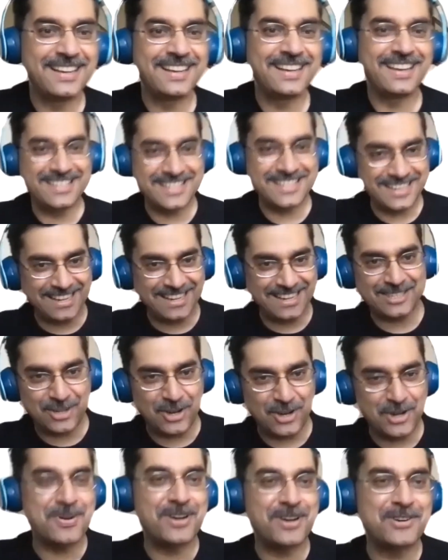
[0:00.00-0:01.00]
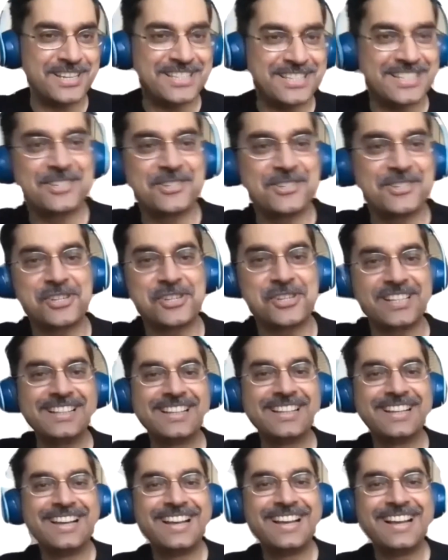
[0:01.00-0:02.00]
Instead, let's talk about Trusting Social.
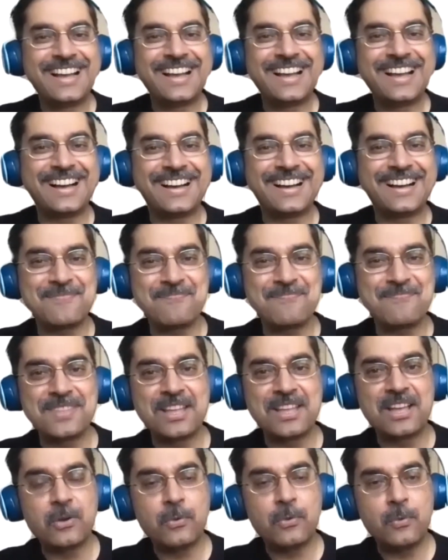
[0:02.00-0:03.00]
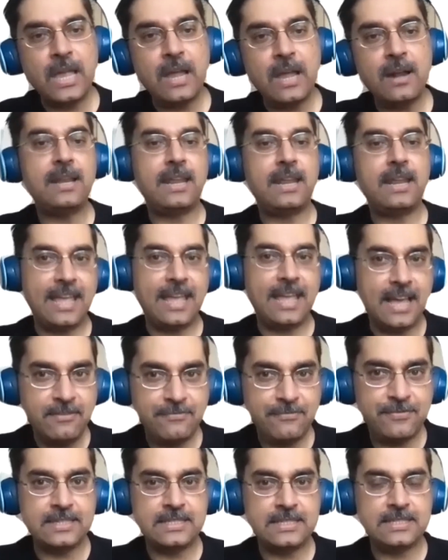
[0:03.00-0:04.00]
We are an AI
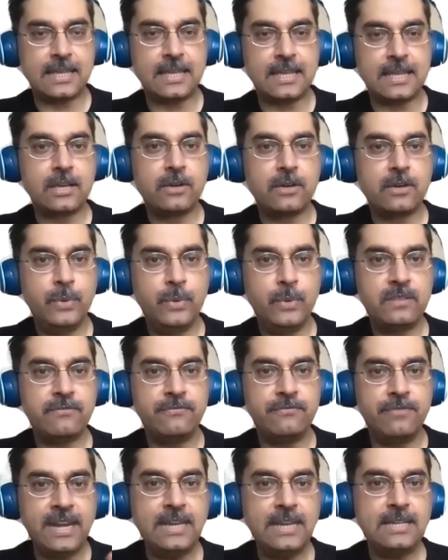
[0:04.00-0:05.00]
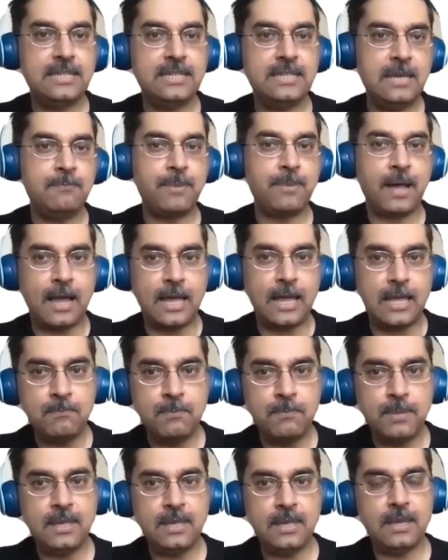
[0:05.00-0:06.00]
fintech with very deep
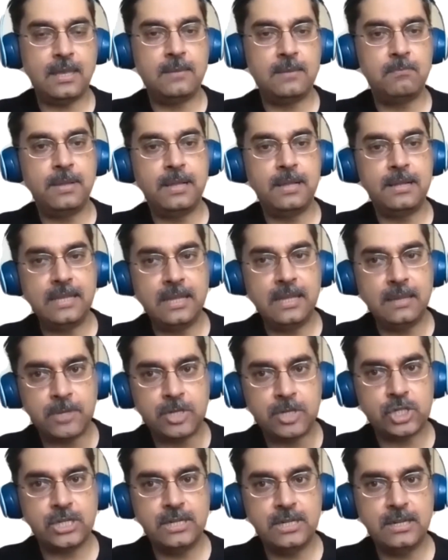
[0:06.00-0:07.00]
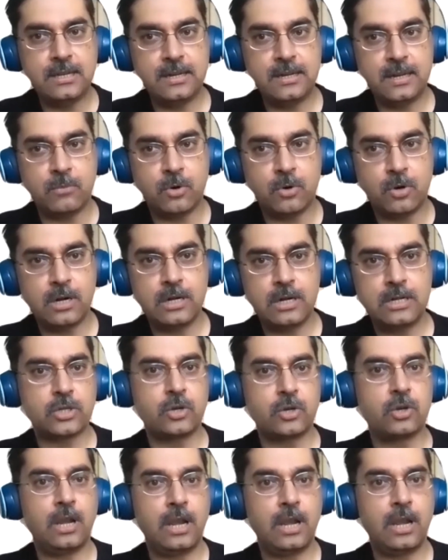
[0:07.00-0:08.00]
IP in building machine learning models
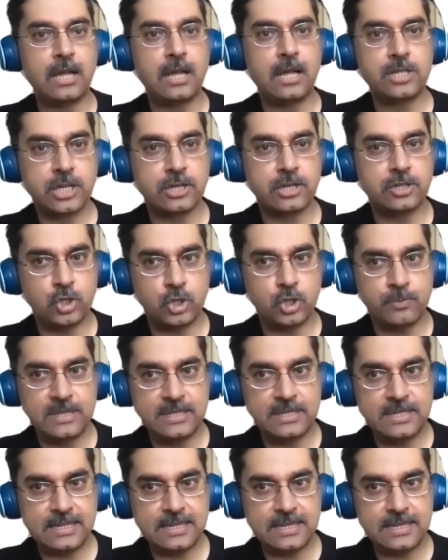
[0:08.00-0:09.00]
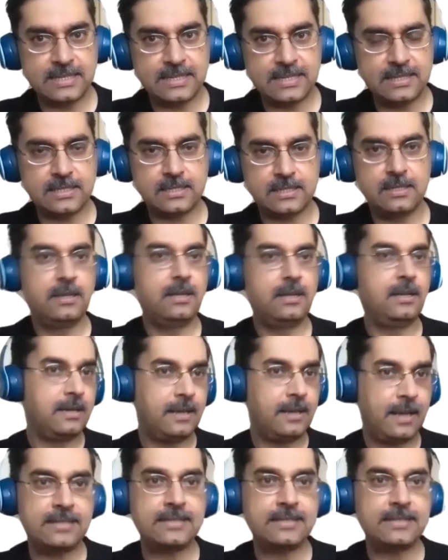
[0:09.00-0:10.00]
on large consumer data sets,
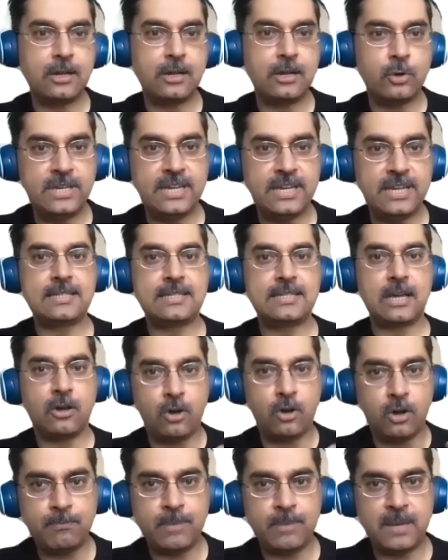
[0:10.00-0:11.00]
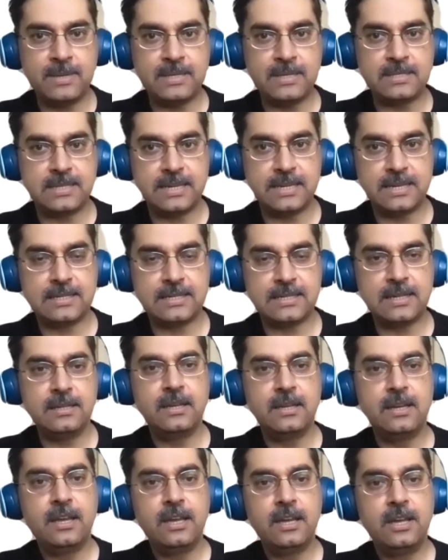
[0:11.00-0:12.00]
like telco data or payments data,
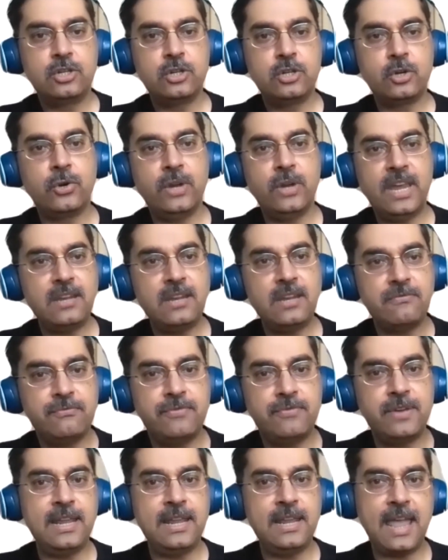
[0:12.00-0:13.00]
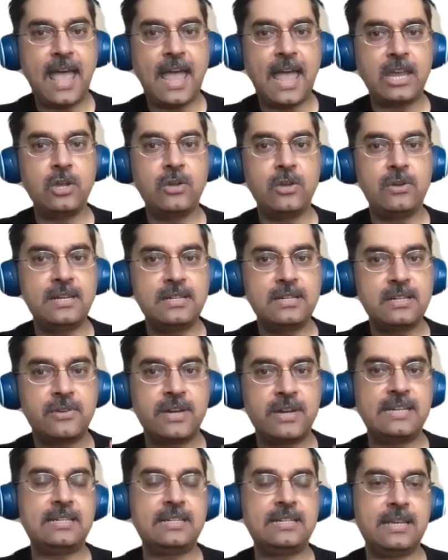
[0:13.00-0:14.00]
to create very accurate
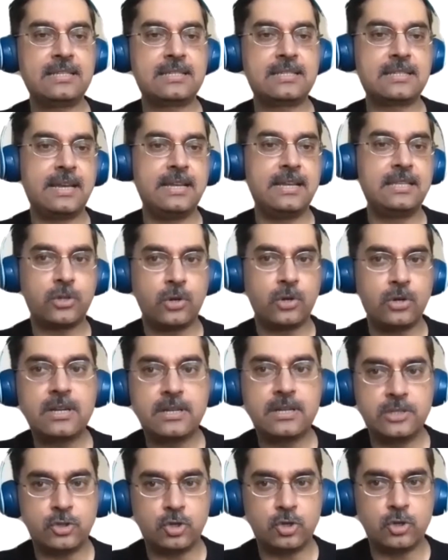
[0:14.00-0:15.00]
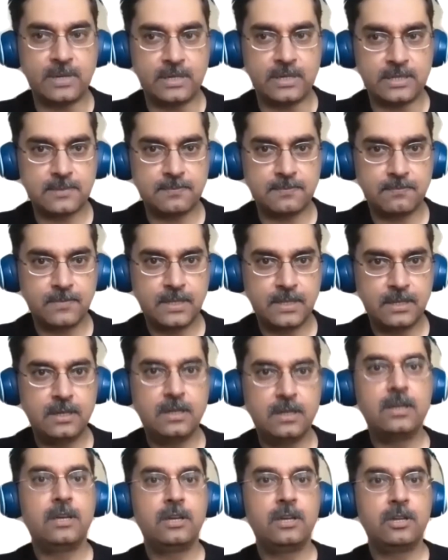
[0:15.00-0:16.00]
credit insights on consumers.
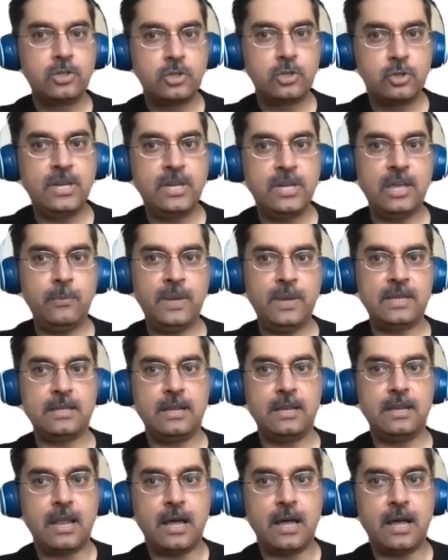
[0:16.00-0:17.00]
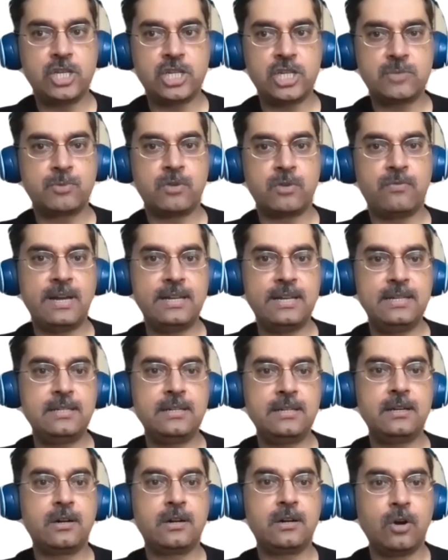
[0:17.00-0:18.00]
Today, we are the largest
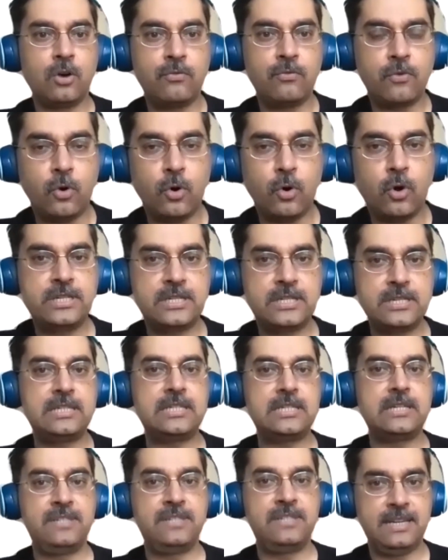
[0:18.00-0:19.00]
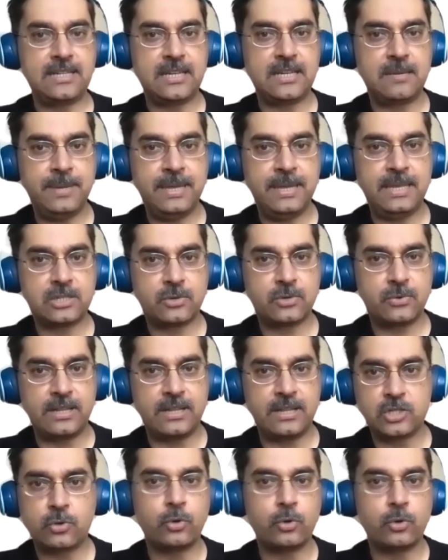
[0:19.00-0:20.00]
provider of alternative data-based credit
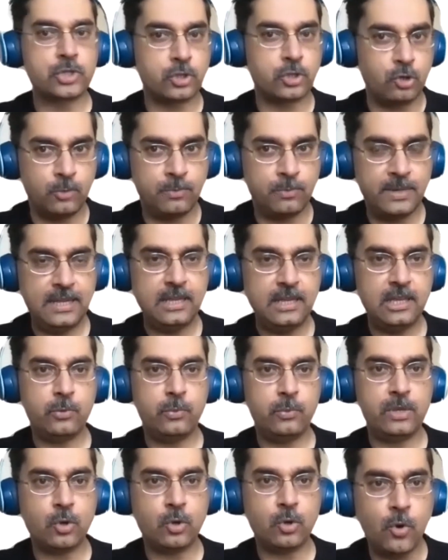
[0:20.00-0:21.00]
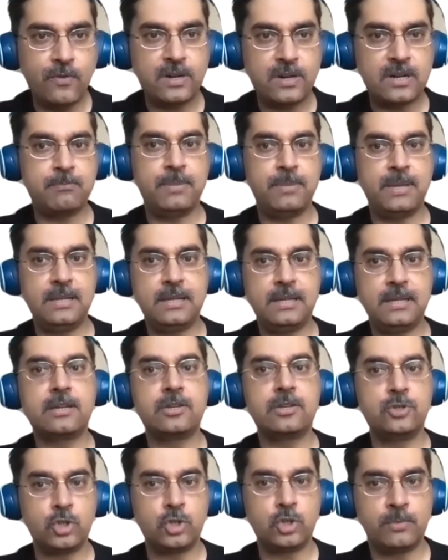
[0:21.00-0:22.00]
scores globally, with over 1 billion
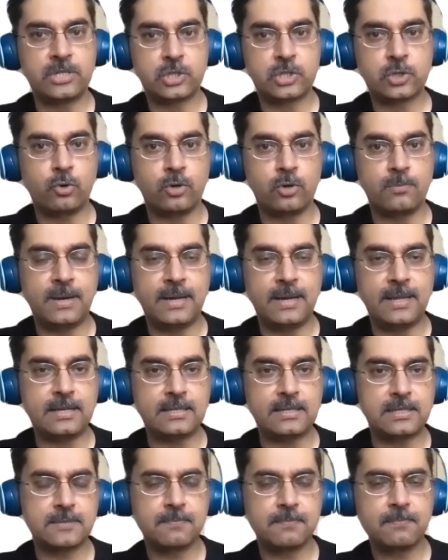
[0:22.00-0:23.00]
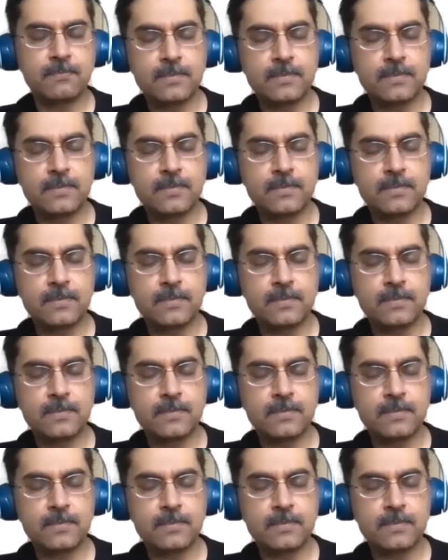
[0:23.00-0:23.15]
consumers scored by us.